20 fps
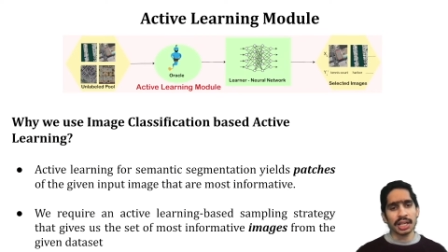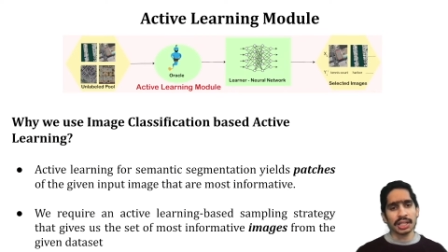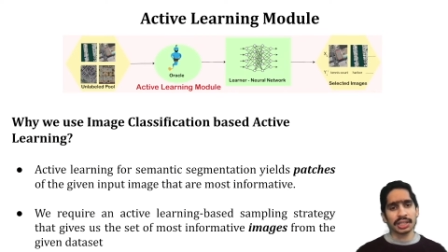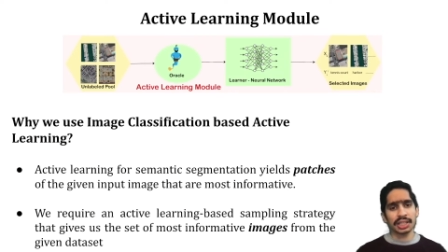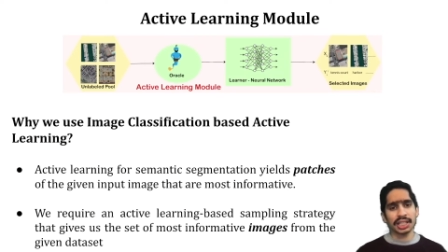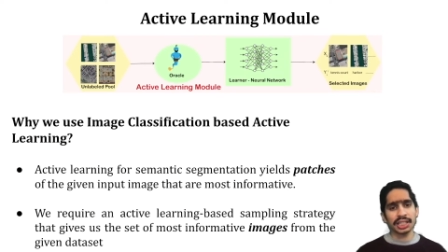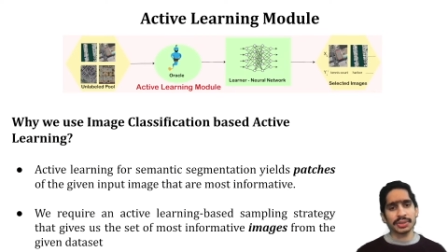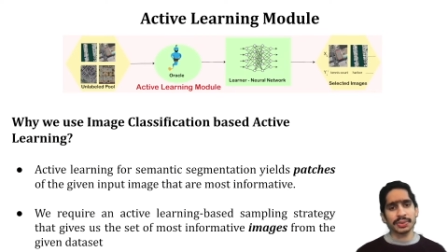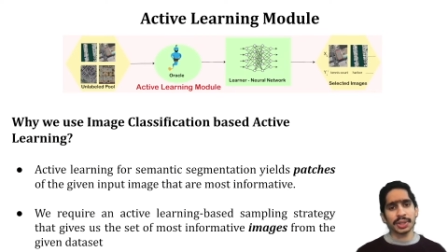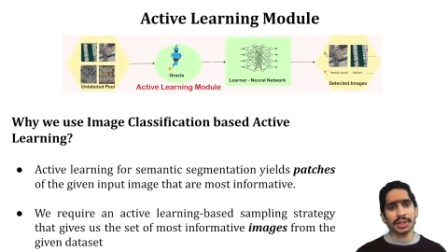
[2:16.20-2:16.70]

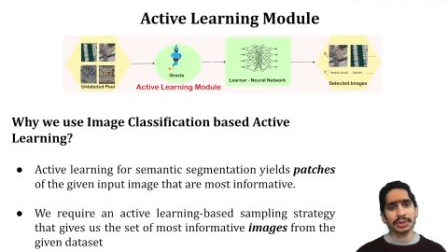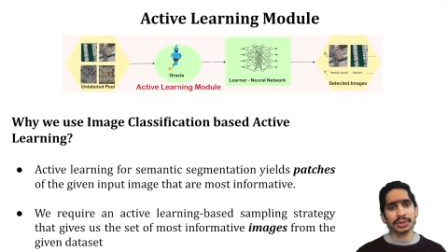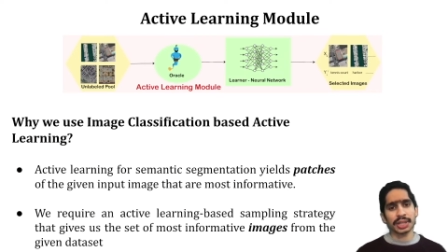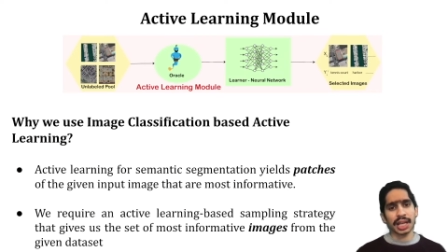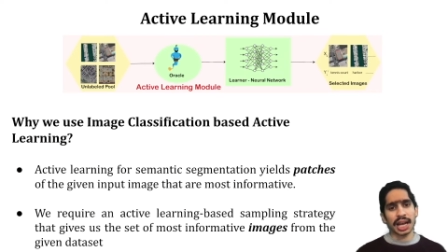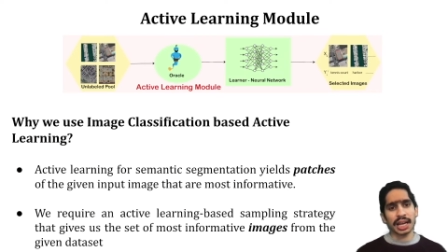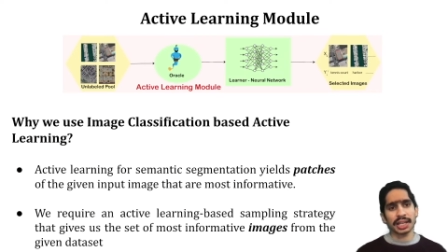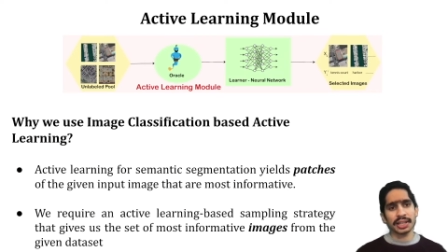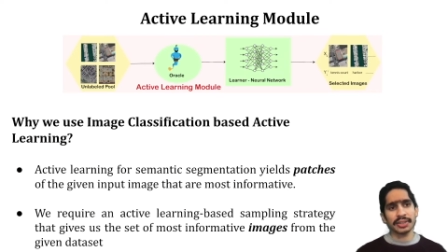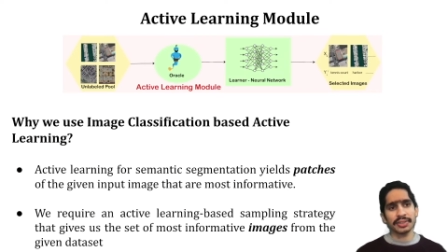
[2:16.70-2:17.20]
Thus, we use
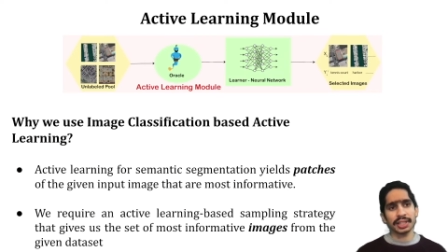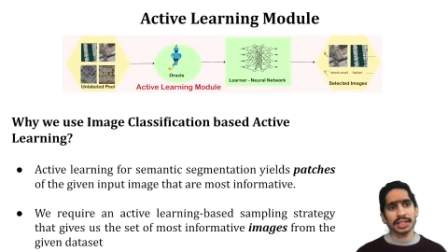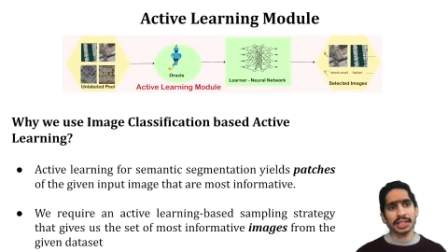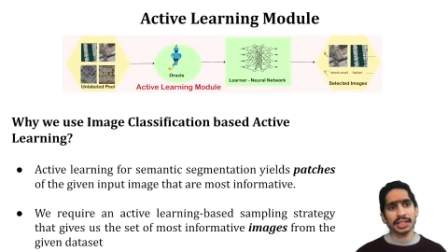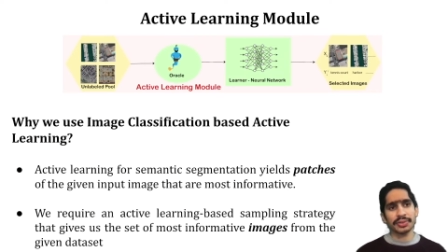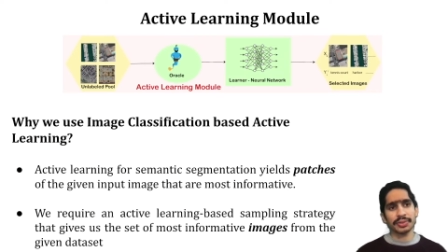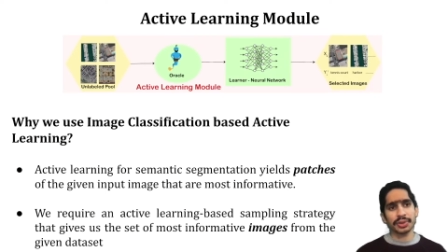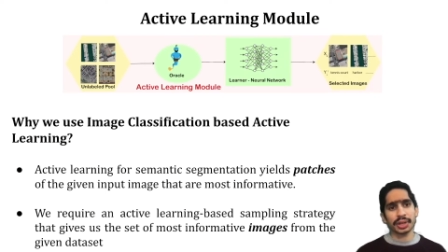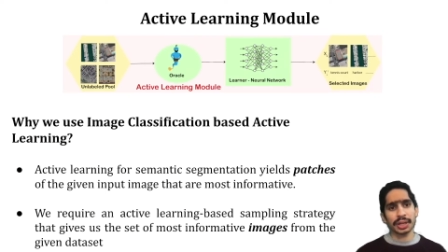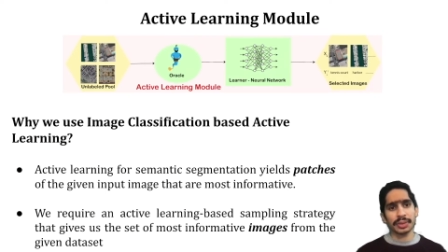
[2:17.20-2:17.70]
active
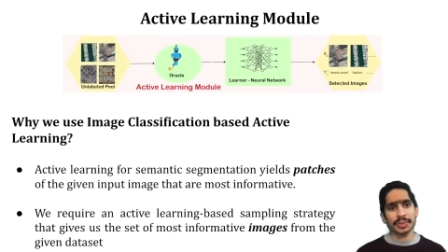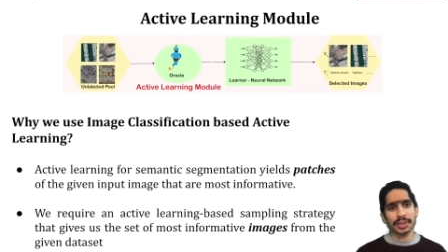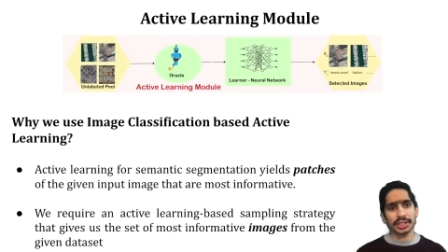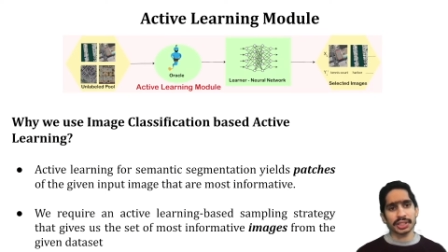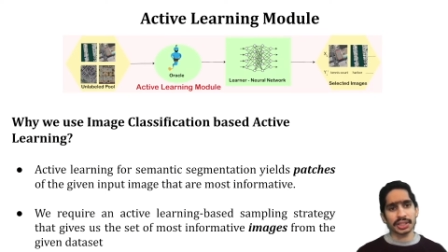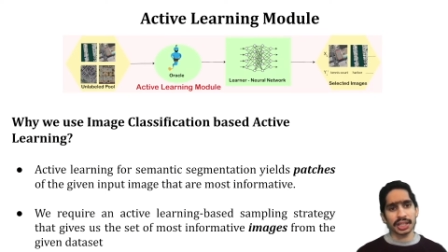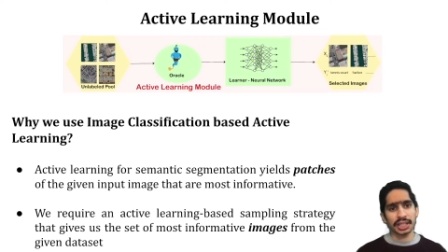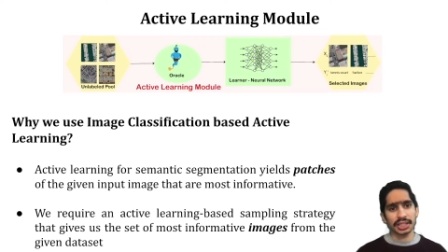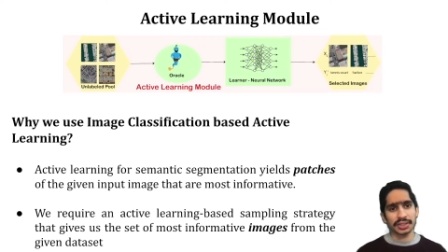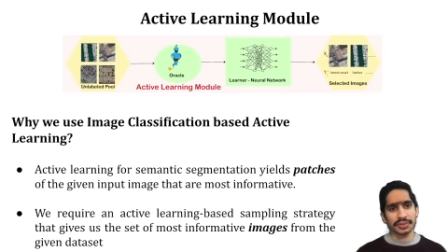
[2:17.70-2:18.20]
learning for image
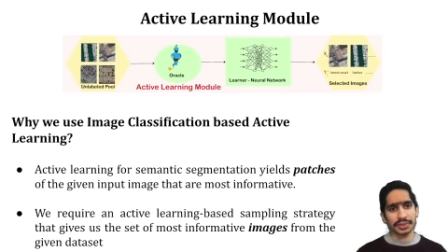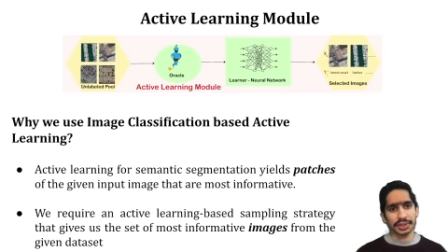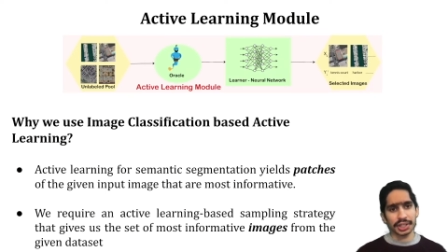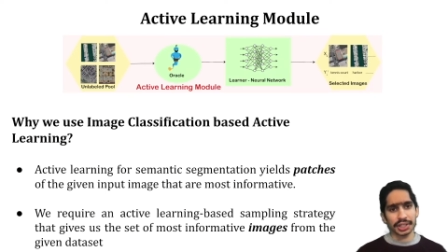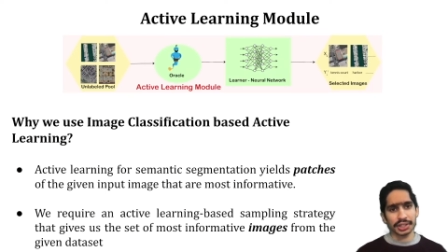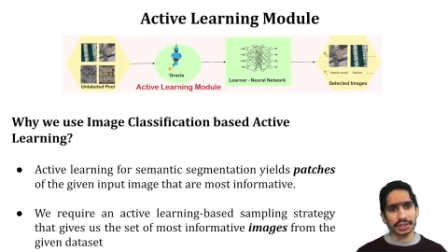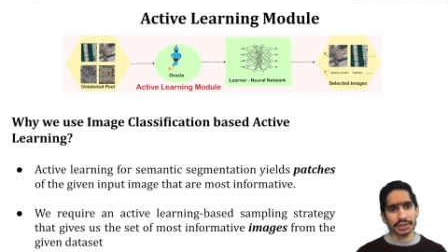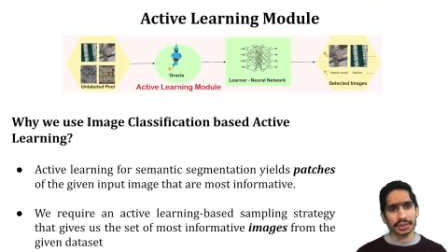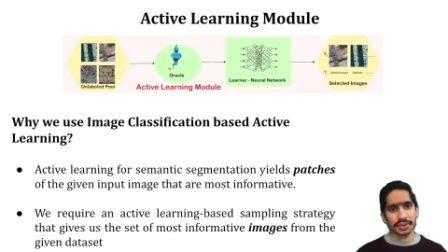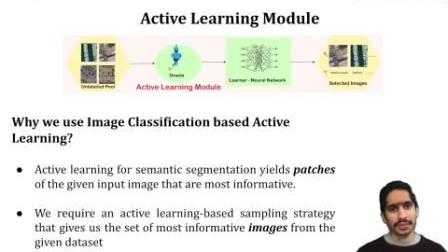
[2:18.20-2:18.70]

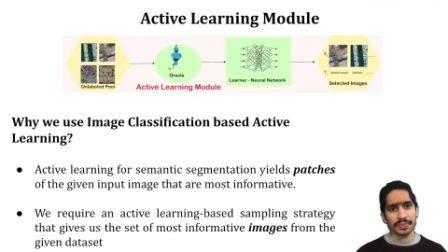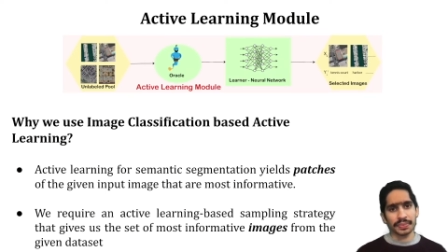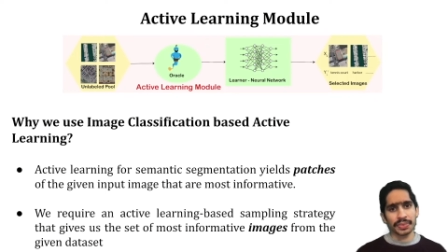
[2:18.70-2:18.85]
classification.